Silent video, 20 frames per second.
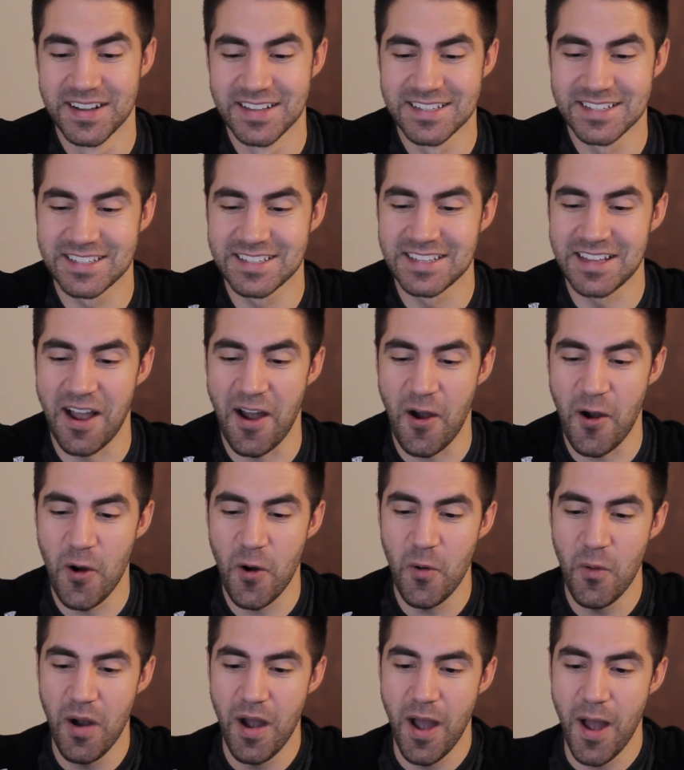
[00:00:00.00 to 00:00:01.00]

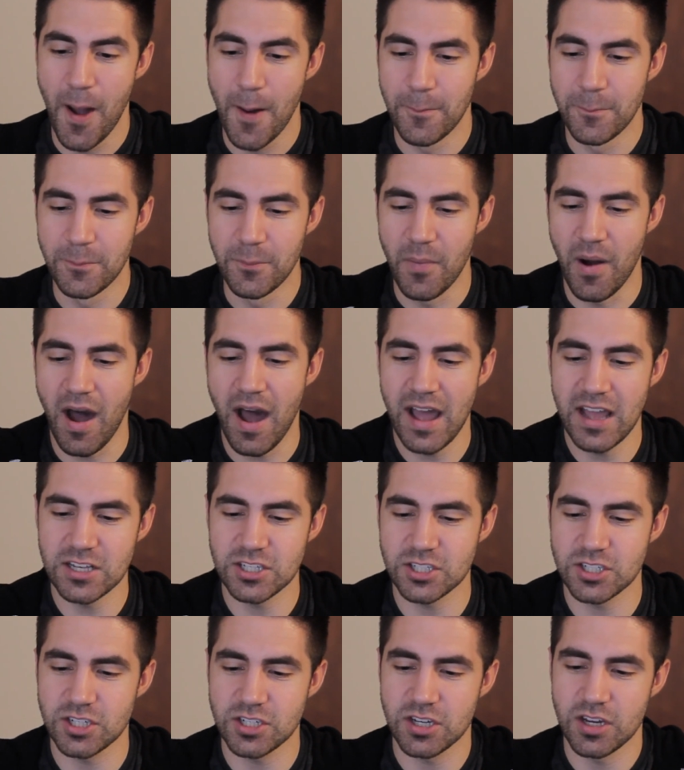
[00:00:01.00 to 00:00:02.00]
so
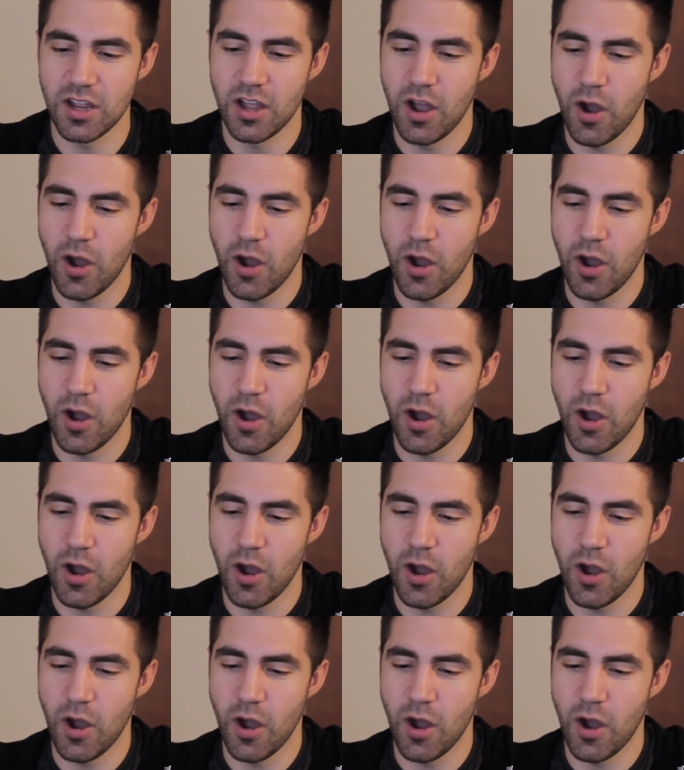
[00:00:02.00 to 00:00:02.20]
much.